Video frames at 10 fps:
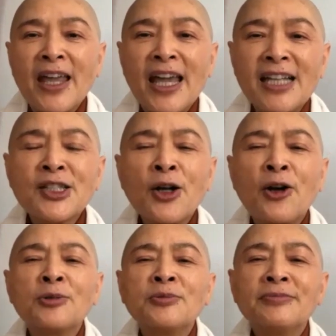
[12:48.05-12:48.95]
And
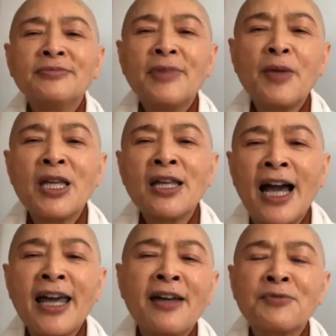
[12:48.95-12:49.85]
so maybe I
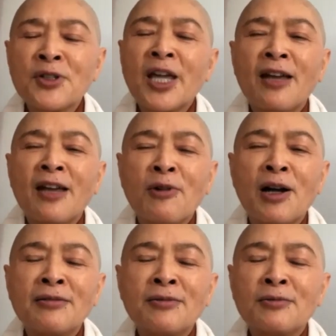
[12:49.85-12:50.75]
have to add
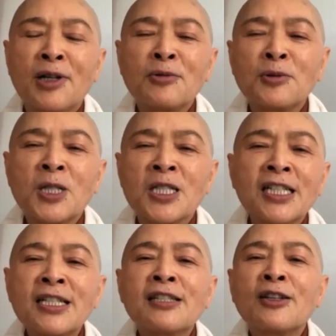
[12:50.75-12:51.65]
one word.
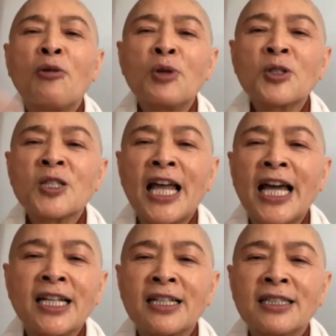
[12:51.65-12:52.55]
This is almost like
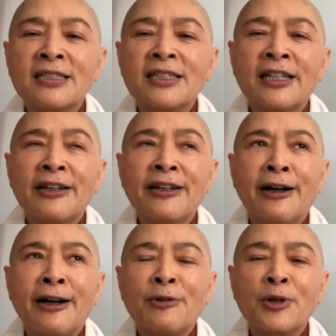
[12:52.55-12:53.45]
what we
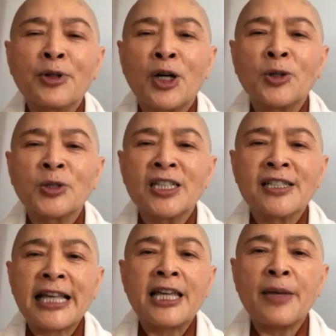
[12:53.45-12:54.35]
call the
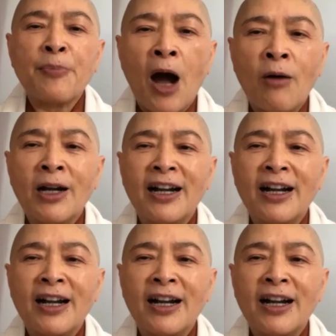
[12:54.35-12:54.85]
psychic power.